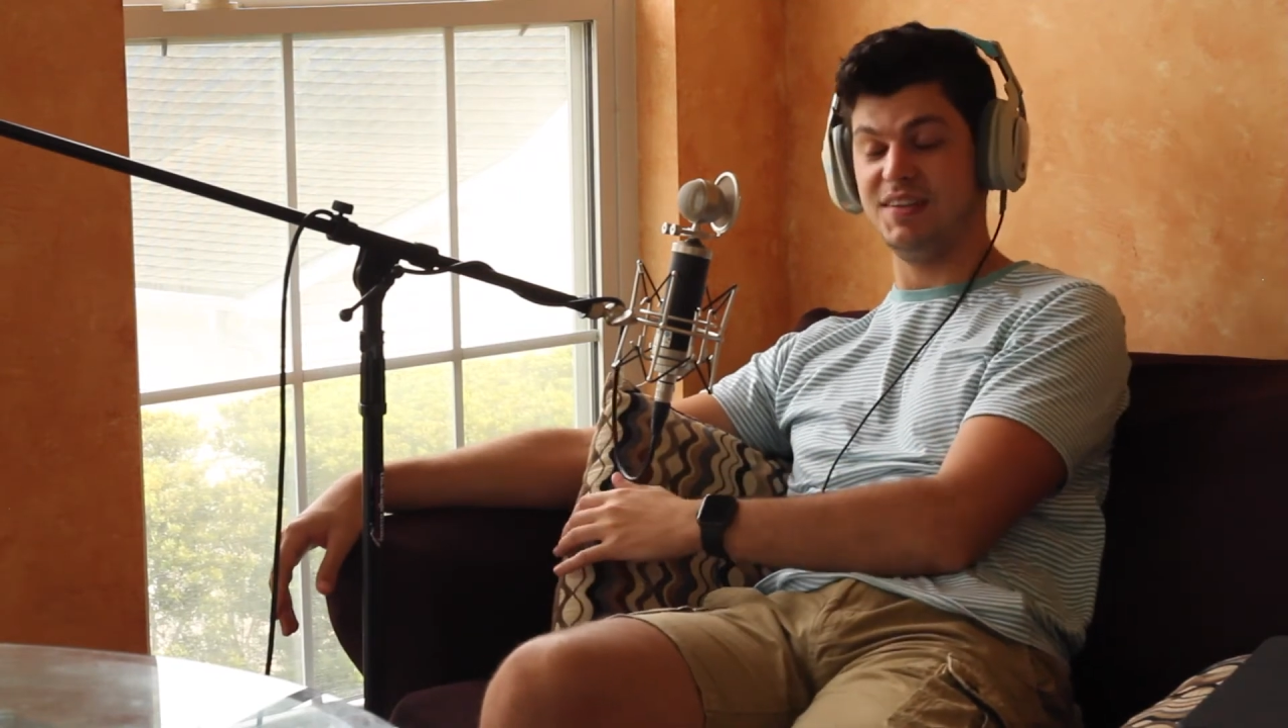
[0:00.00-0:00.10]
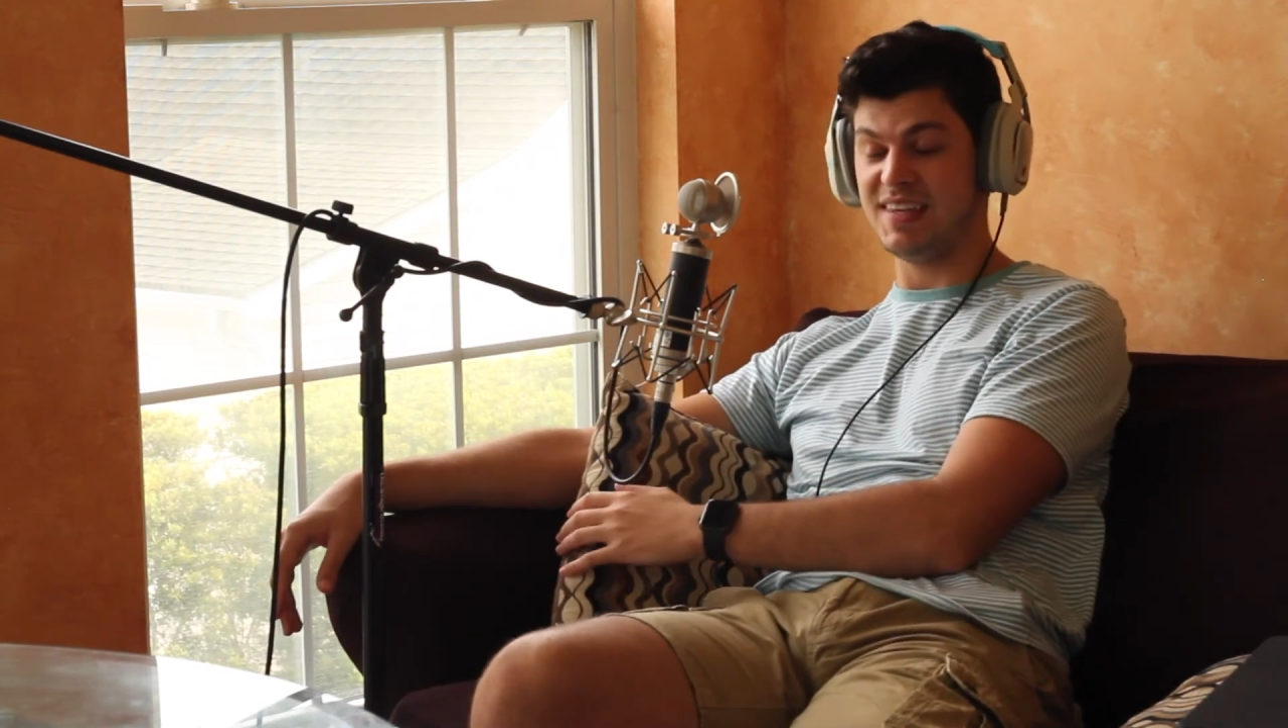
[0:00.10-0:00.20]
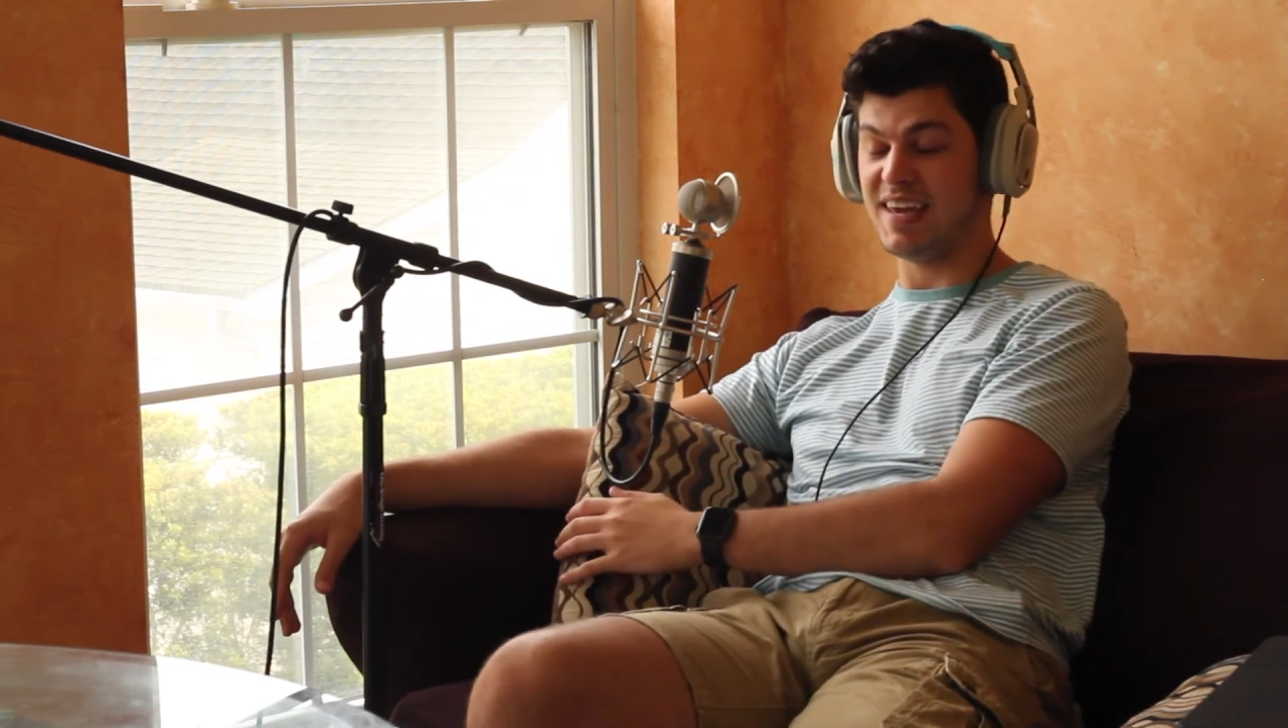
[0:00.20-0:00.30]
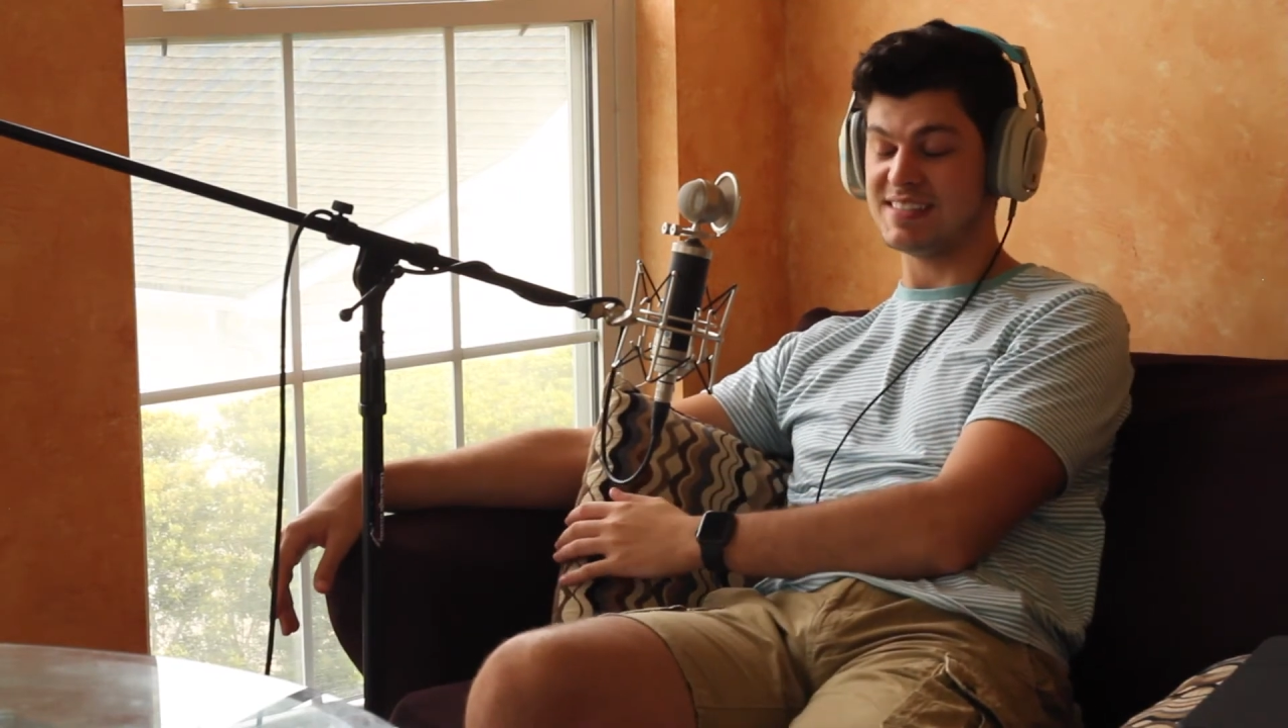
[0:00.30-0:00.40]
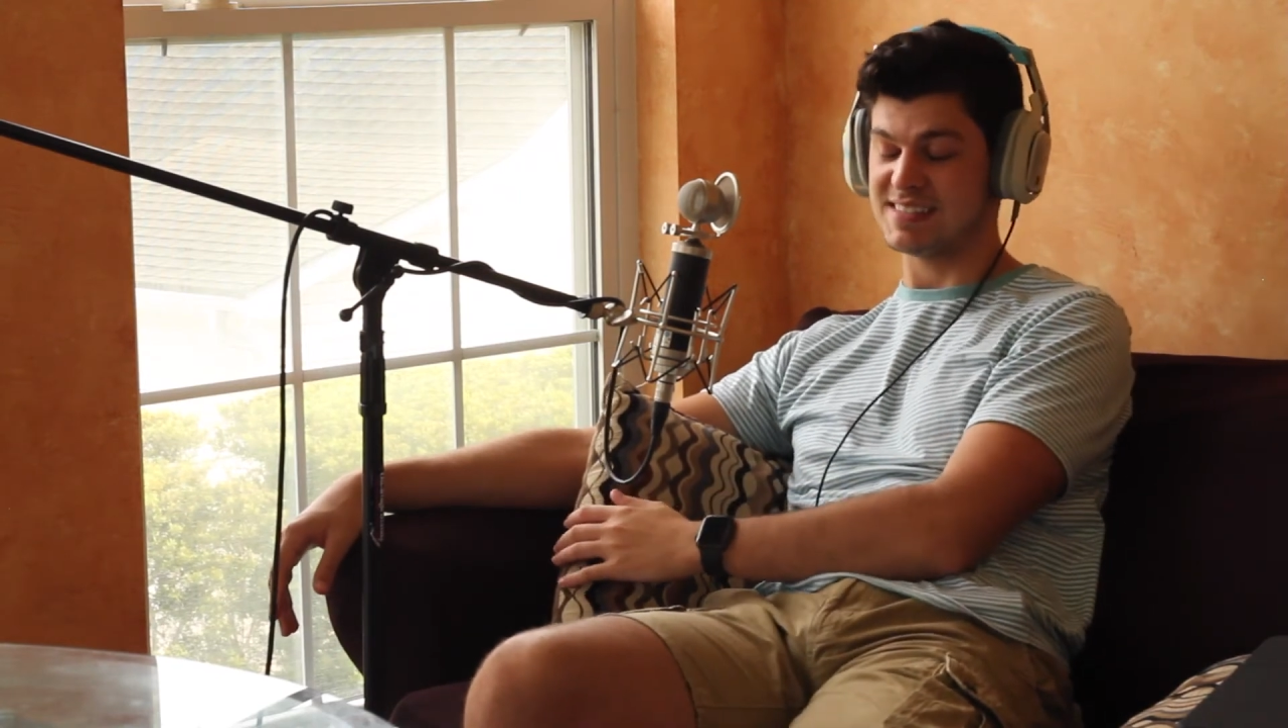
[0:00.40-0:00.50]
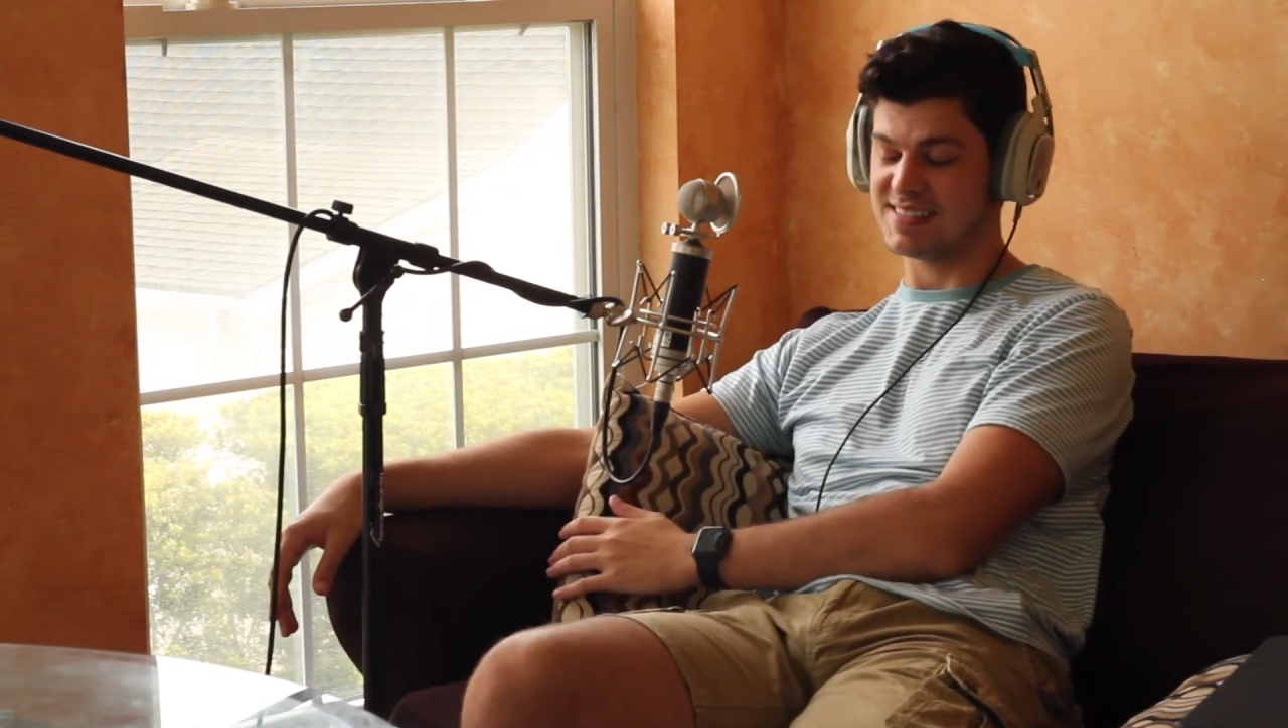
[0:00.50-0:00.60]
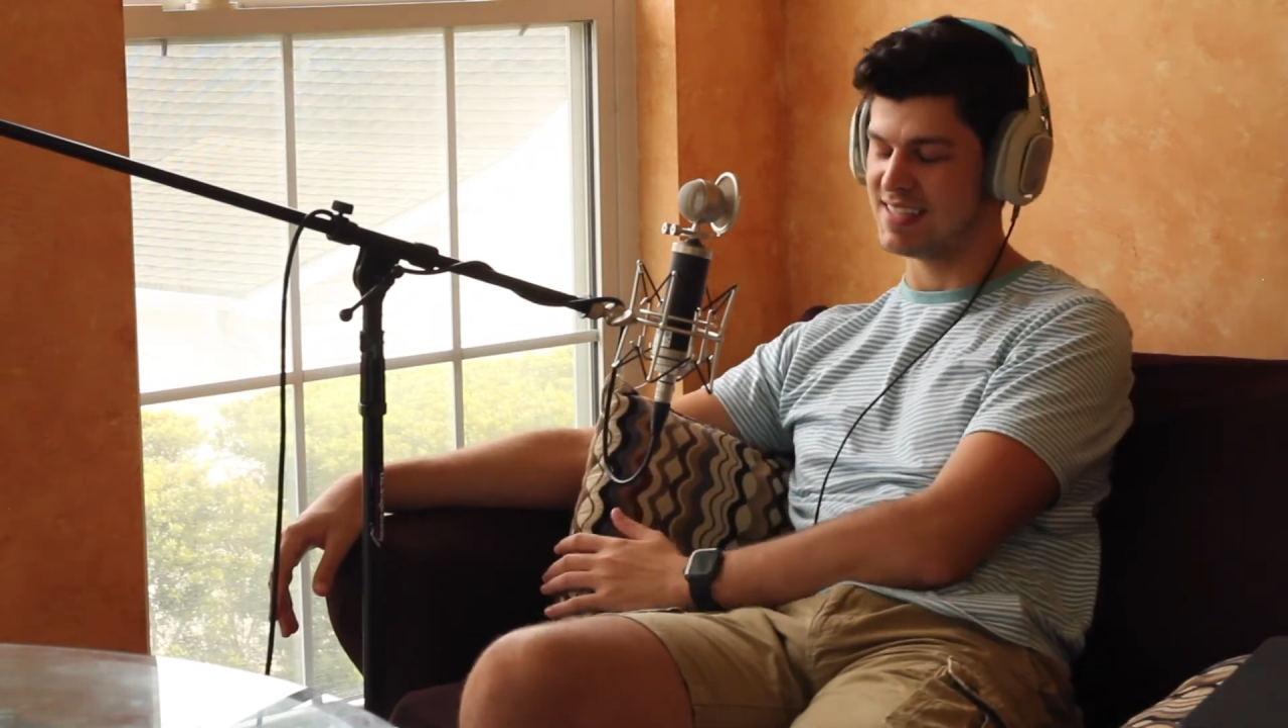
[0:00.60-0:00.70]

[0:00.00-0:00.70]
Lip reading: yes,